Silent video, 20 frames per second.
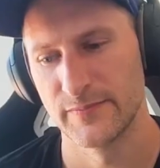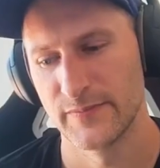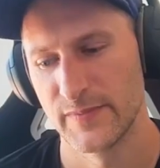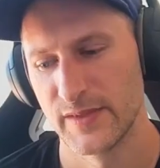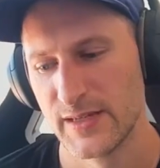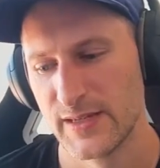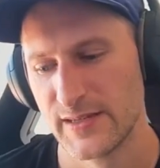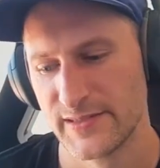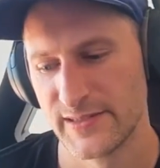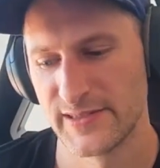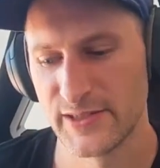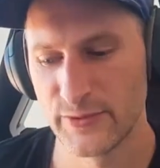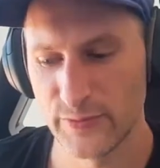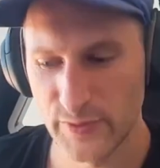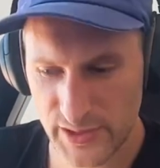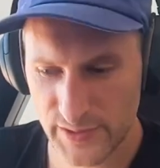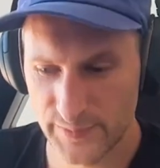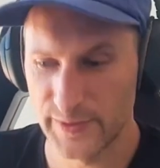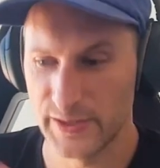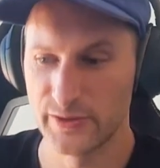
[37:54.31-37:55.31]
Yeah. This is
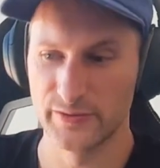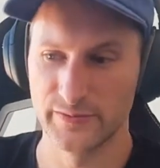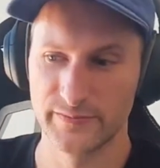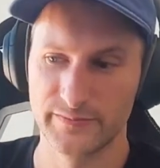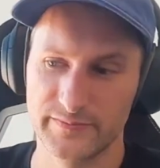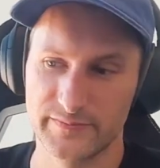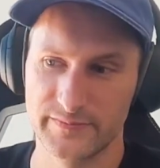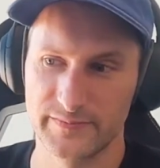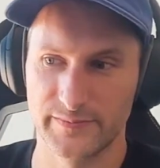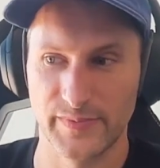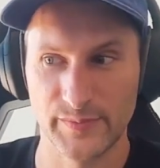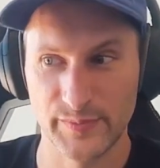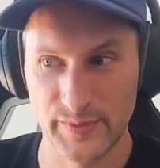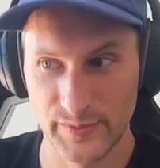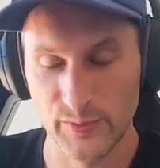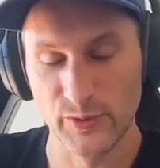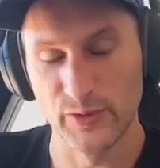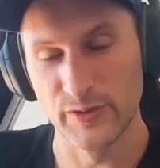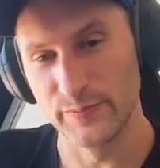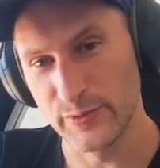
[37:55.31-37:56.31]
why it's become maybe
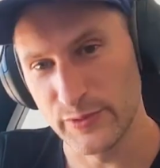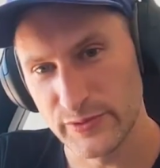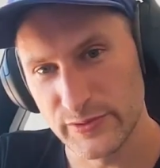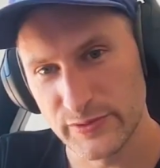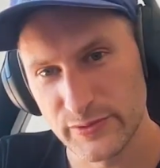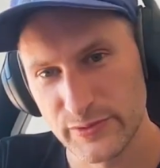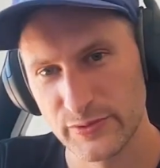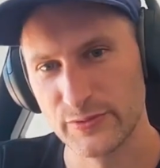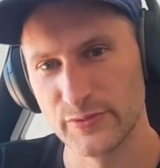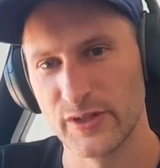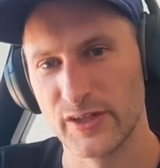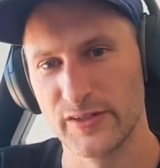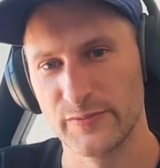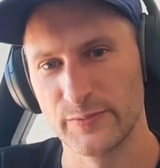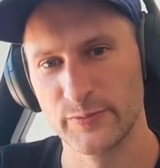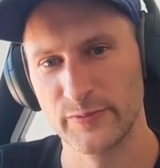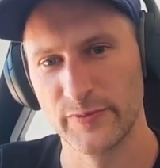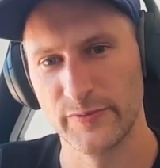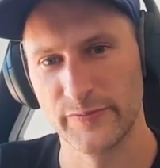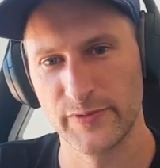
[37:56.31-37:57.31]
more important to have
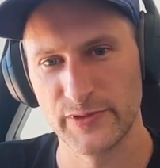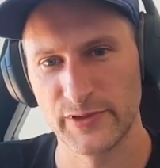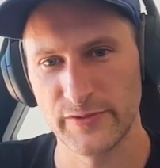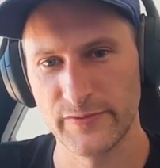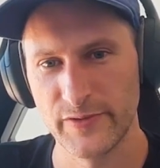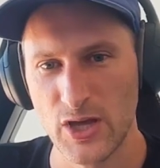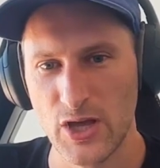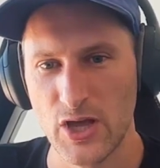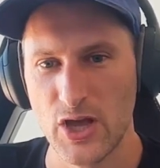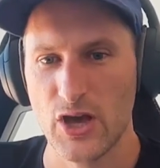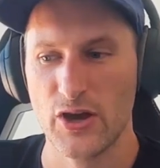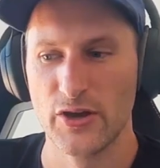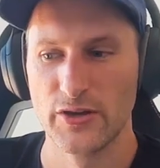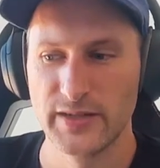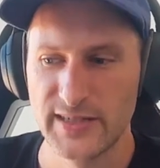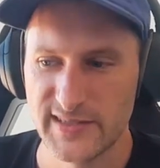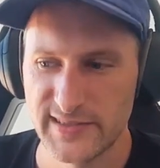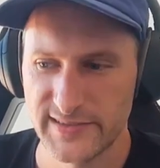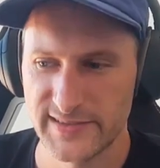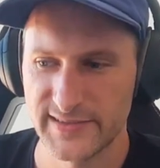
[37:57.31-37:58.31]
proof of reserve,
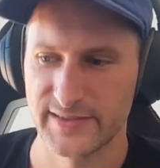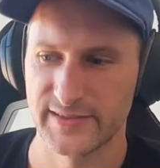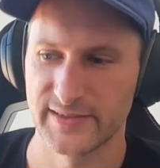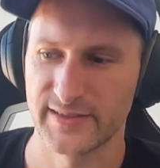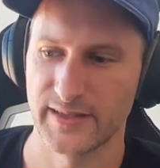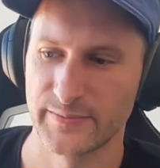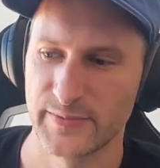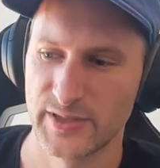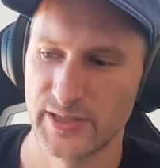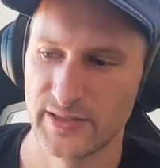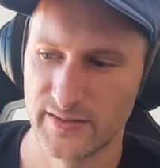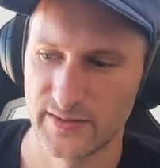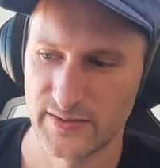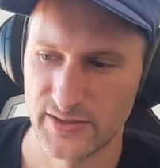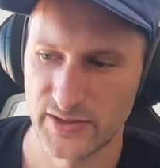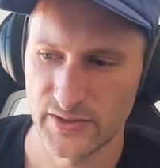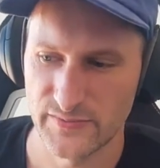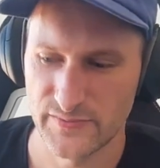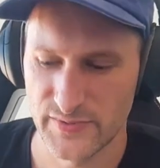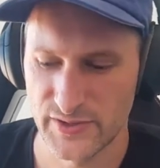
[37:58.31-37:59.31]
unless, I mean,
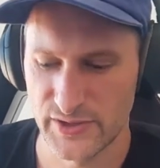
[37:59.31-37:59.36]
some